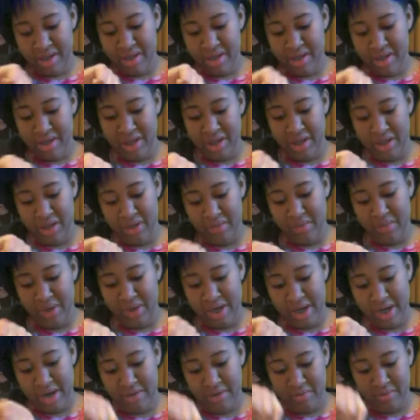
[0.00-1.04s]
So you
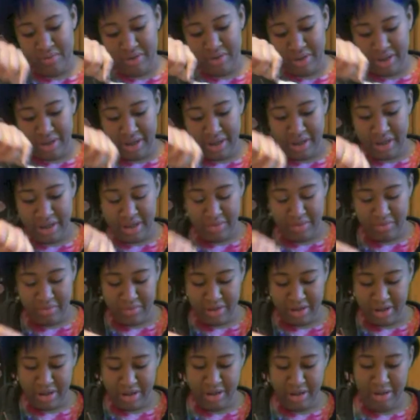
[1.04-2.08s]
want a
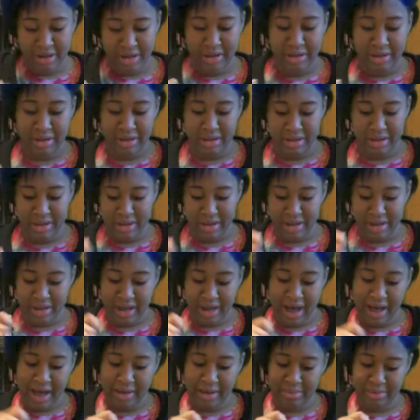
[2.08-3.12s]
really
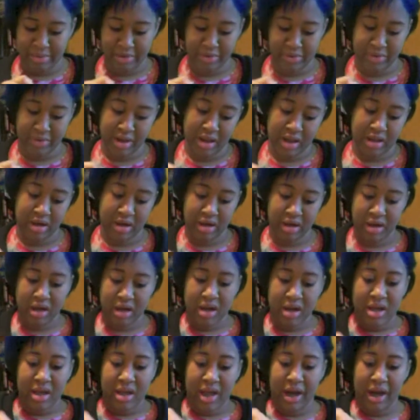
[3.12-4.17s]
sky blue color.
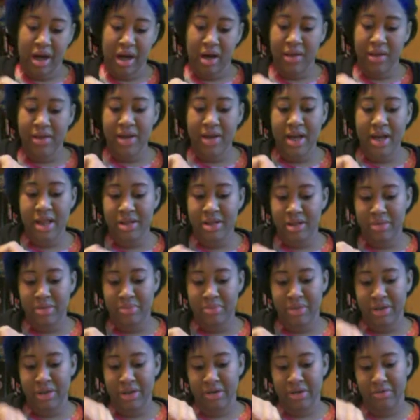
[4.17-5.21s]
But all the colors I'm
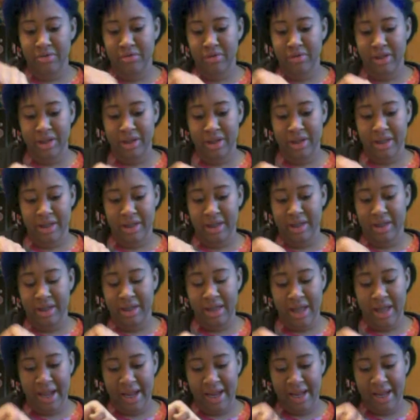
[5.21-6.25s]
using are really like
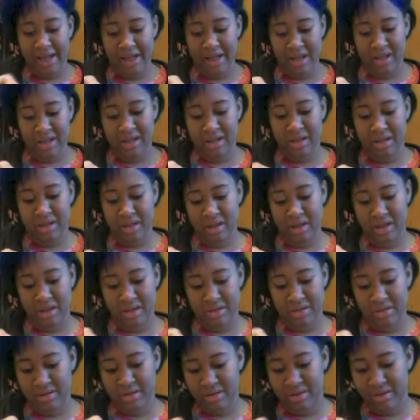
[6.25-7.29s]
light and
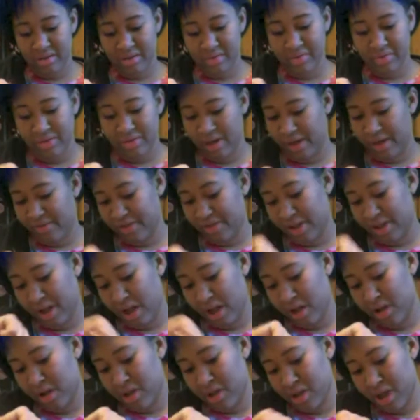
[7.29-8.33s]
fluffy
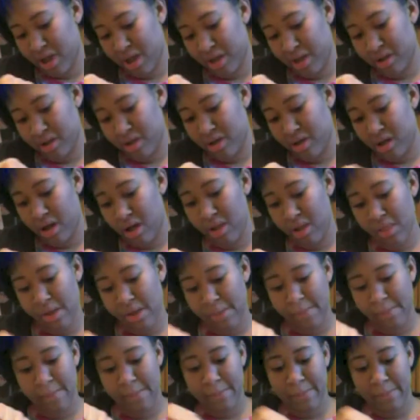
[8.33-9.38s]
colors, I like to call
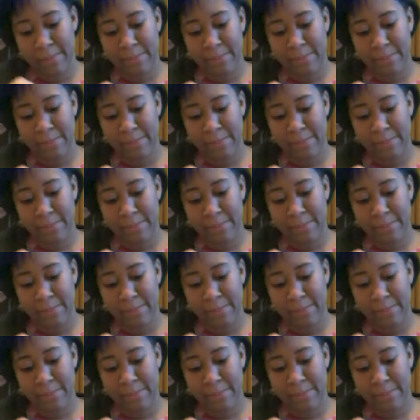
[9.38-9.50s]
them.